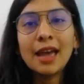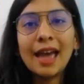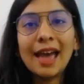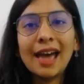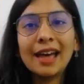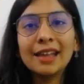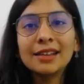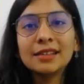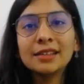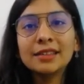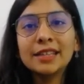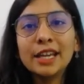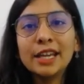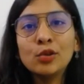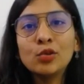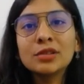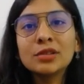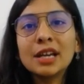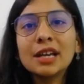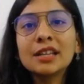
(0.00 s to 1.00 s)
And they
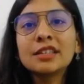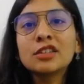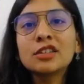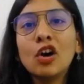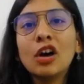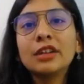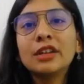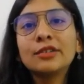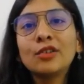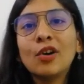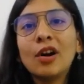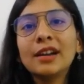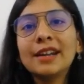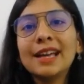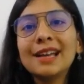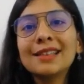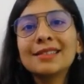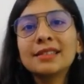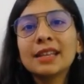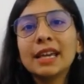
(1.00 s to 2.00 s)
use a salt called
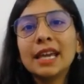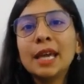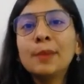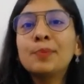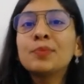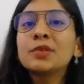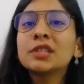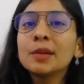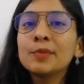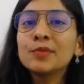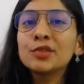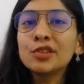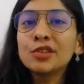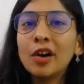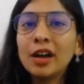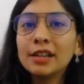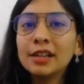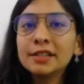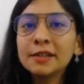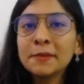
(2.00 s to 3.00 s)
as Epsom
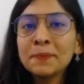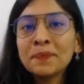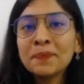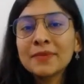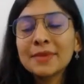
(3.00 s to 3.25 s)
salt